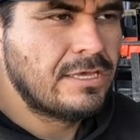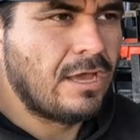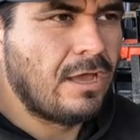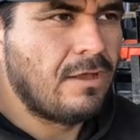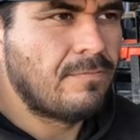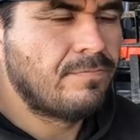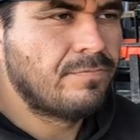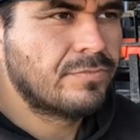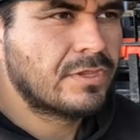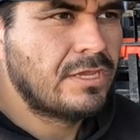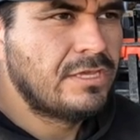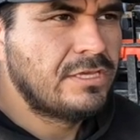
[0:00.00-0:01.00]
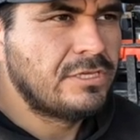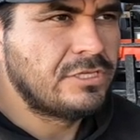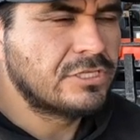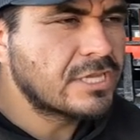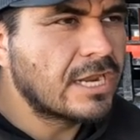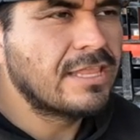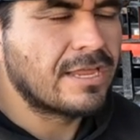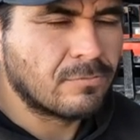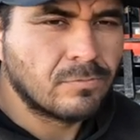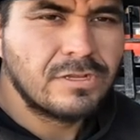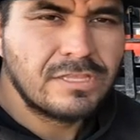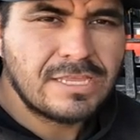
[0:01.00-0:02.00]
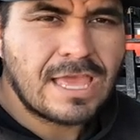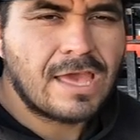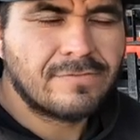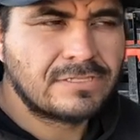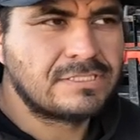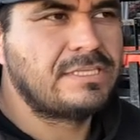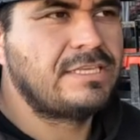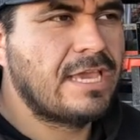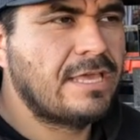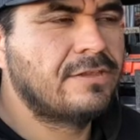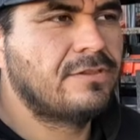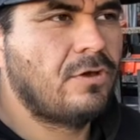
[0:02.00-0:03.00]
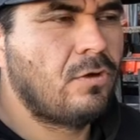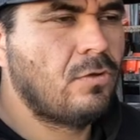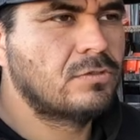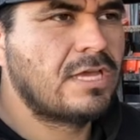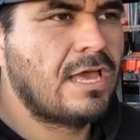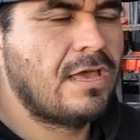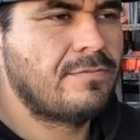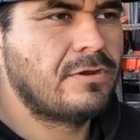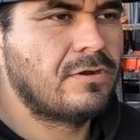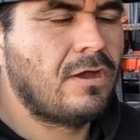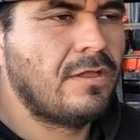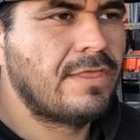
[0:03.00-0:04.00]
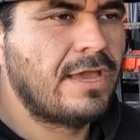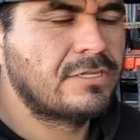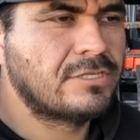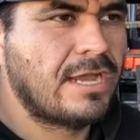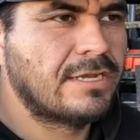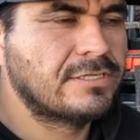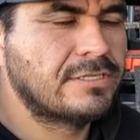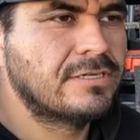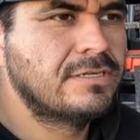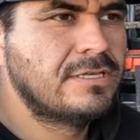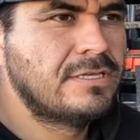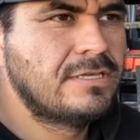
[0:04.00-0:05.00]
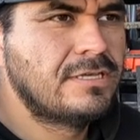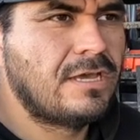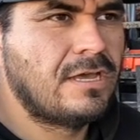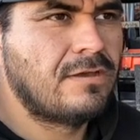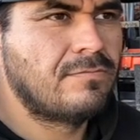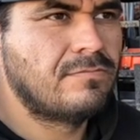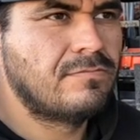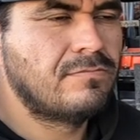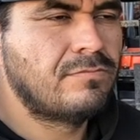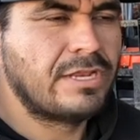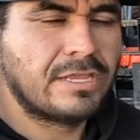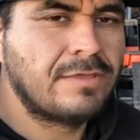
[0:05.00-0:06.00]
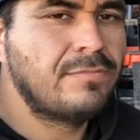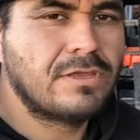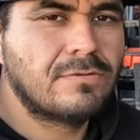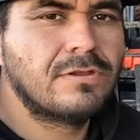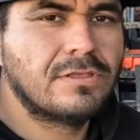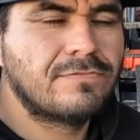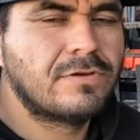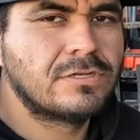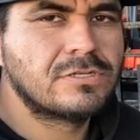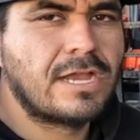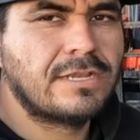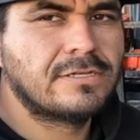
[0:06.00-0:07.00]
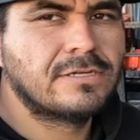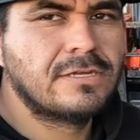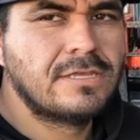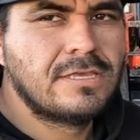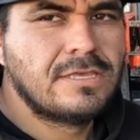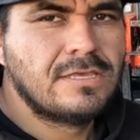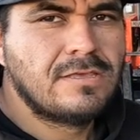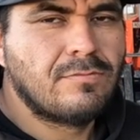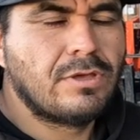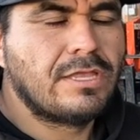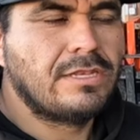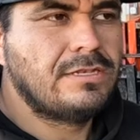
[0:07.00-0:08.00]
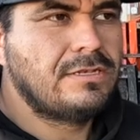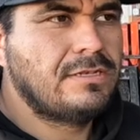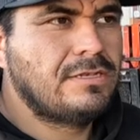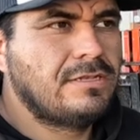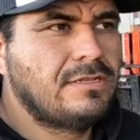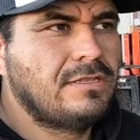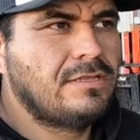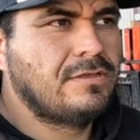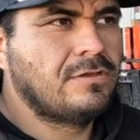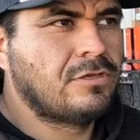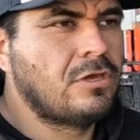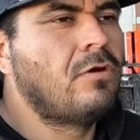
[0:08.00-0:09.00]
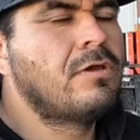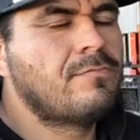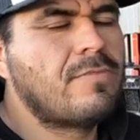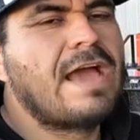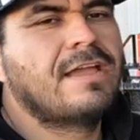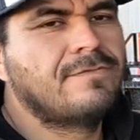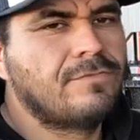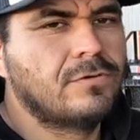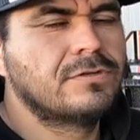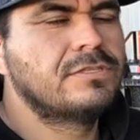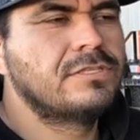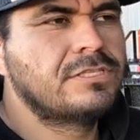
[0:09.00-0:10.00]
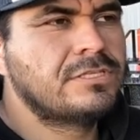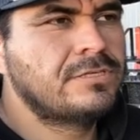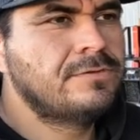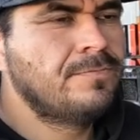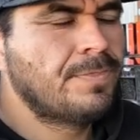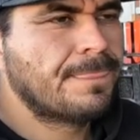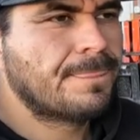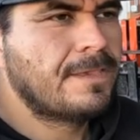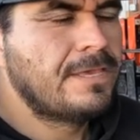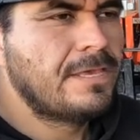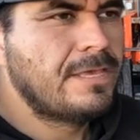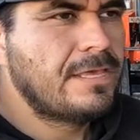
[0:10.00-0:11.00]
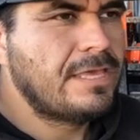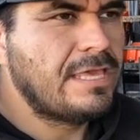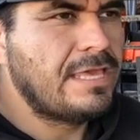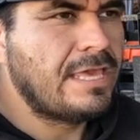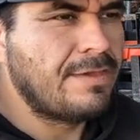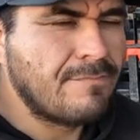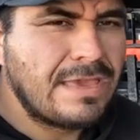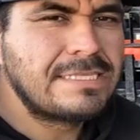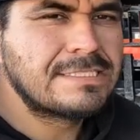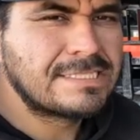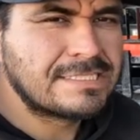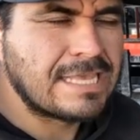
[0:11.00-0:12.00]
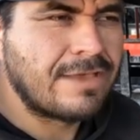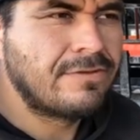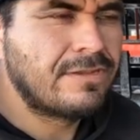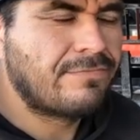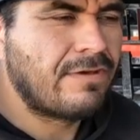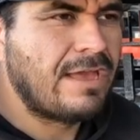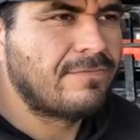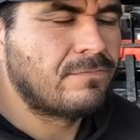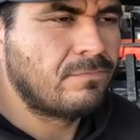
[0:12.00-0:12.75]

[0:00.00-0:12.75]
Um, you just gotta like really have it together the whole time you're on that tractor. Um, but it can be a really fun tractor. But going back and forth to the two, it makes the 75